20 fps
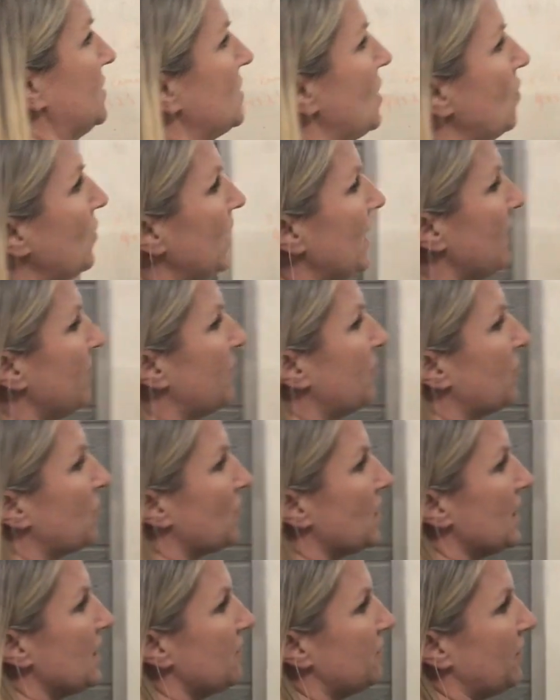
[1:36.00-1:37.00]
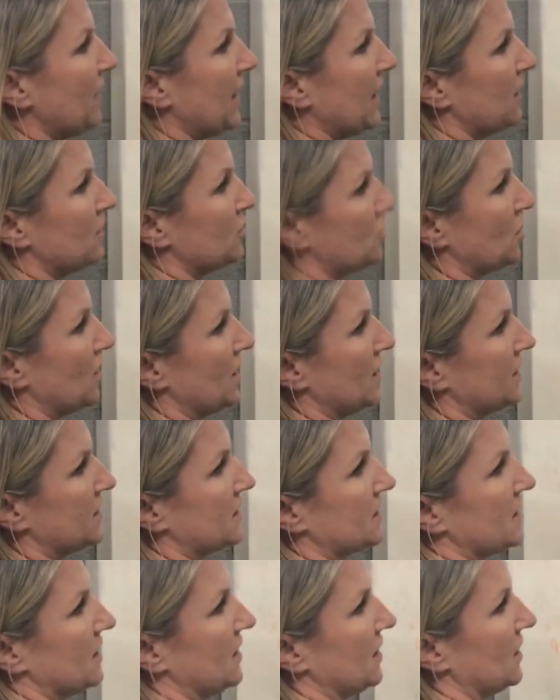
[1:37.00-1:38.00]
So we have three fire
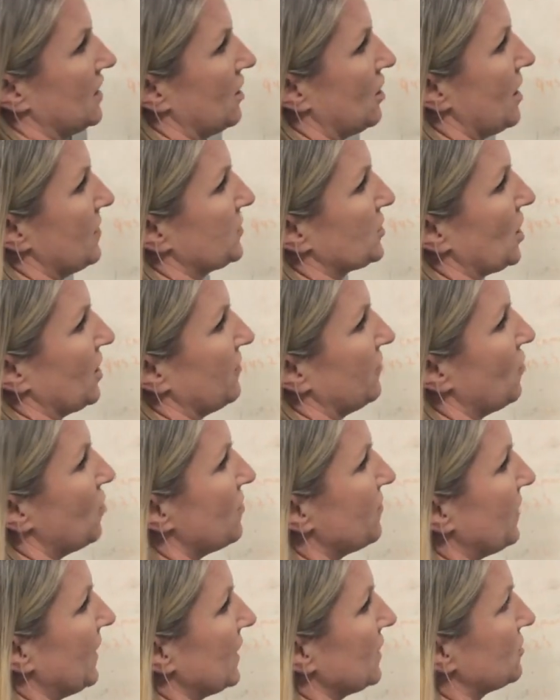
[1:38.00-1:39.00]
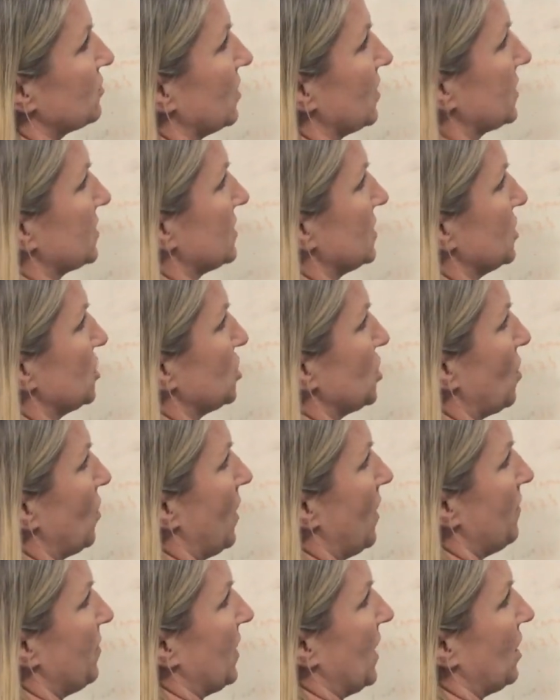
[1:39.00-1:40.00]
trucks that, or I'm sorry, four fire trucks that show
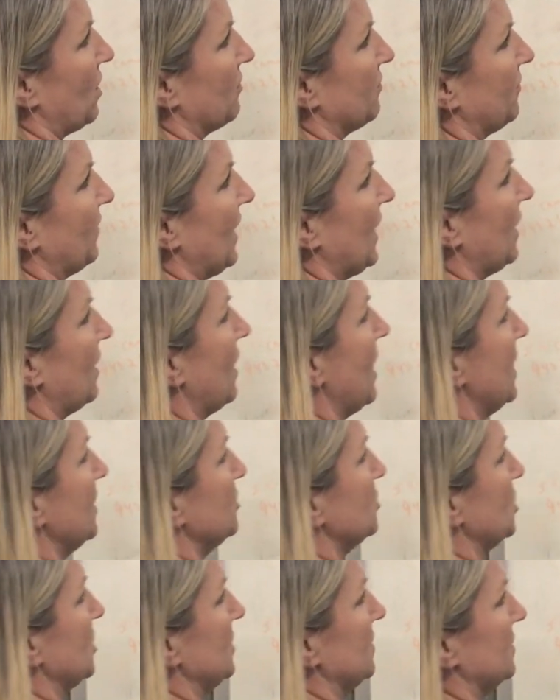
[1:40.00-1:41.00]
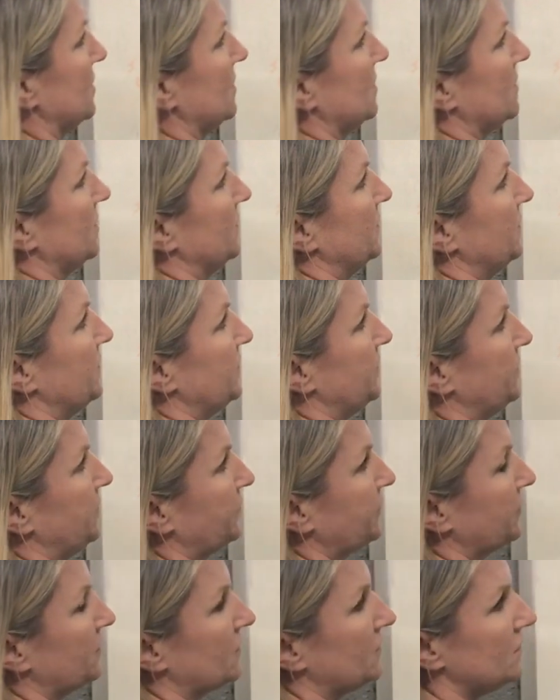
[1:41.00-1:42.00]
up that are fire engines.
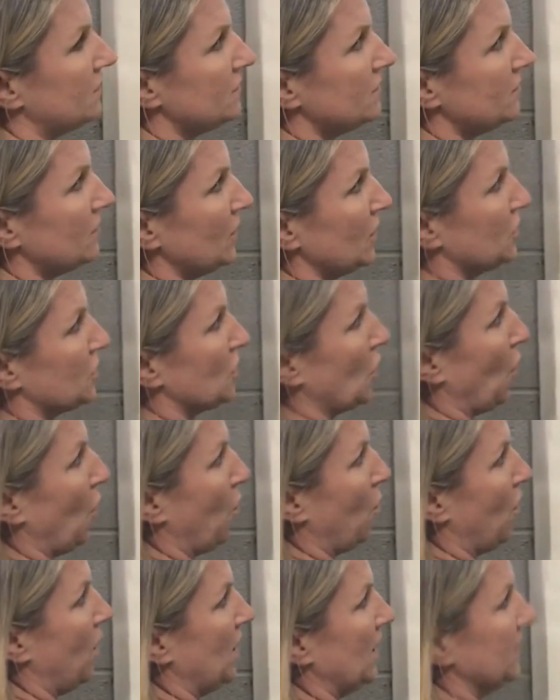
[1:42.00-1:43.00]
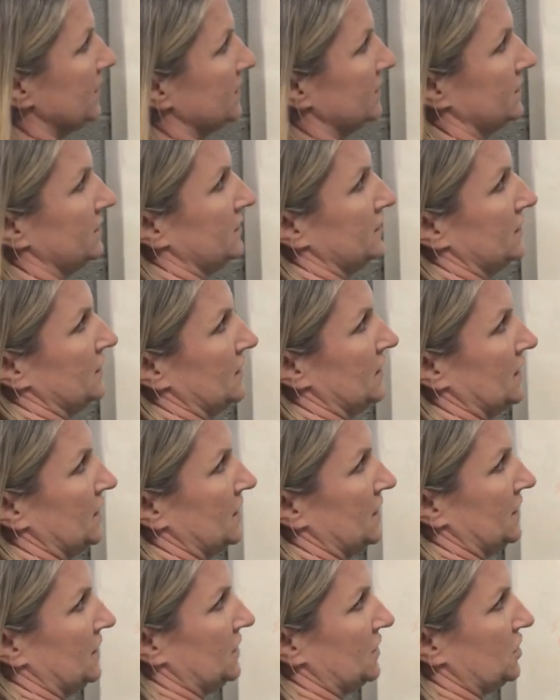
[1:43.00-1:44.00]
So one,
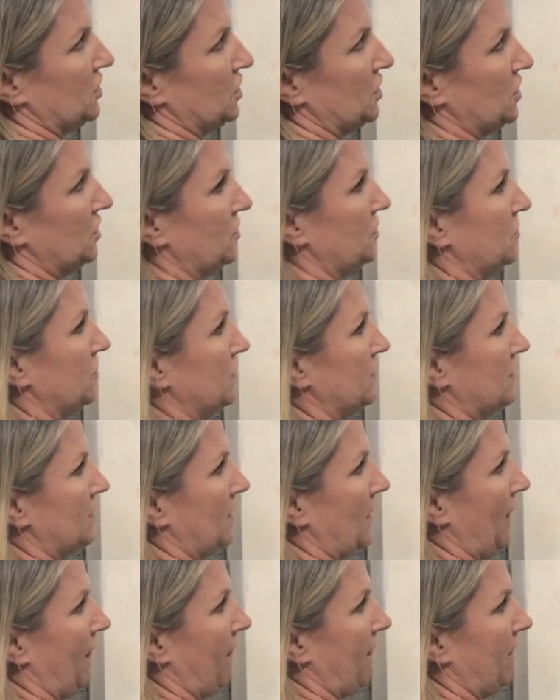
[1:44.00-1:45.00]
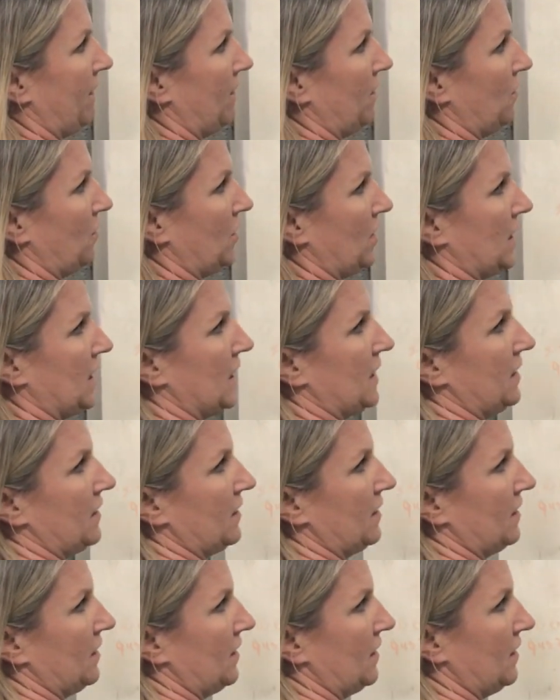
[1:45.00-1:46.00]
two, three,
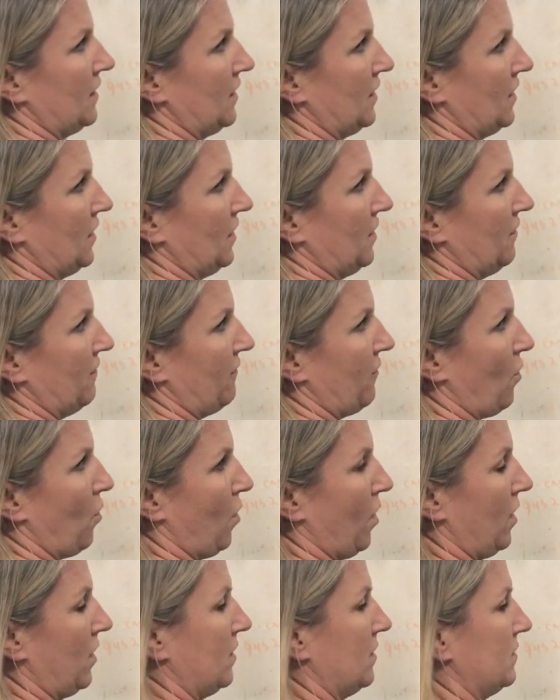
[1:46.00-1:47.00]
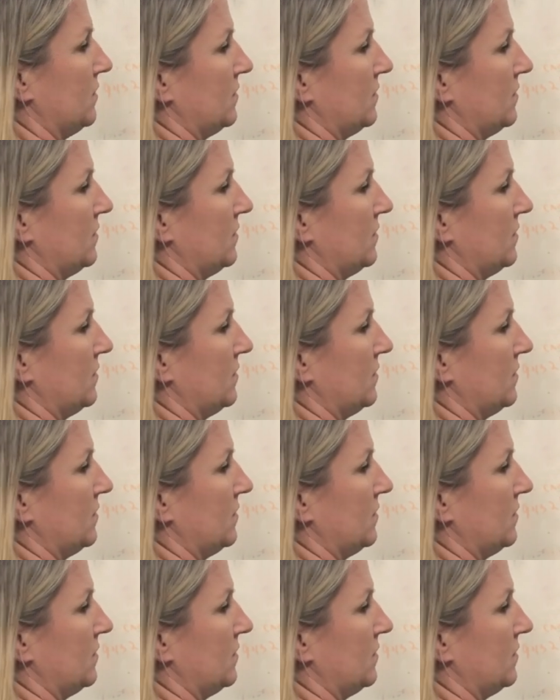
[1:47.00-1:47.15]
four.